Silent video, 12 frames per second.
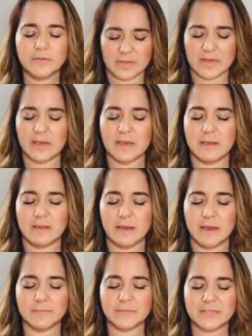okay,
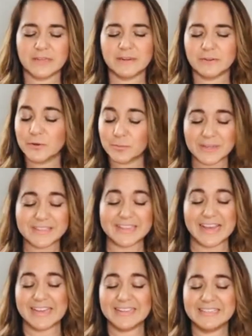I'm seeing green
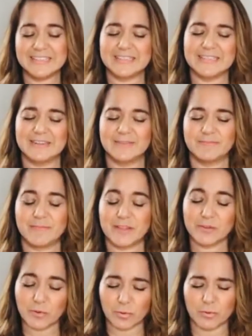light
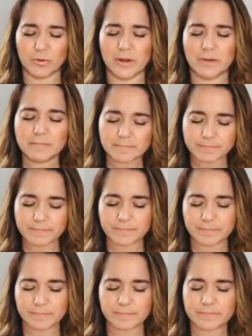in your aura,
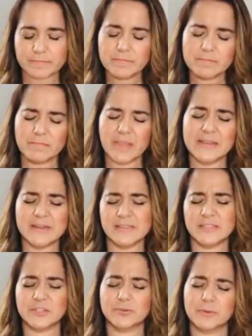and
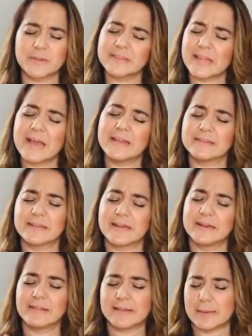it's green light,
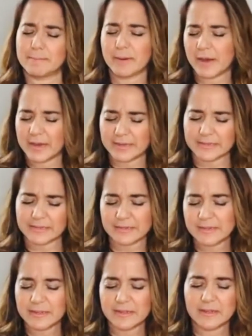kind of like a pine.
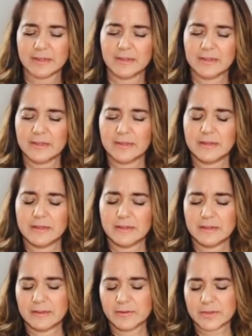
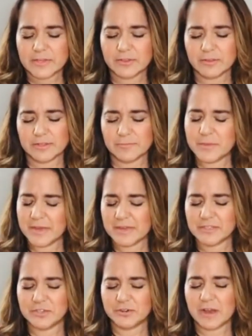Okay, so let me
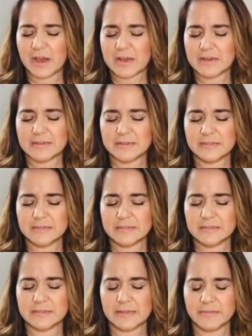ask you guys.
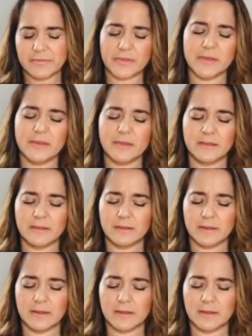I think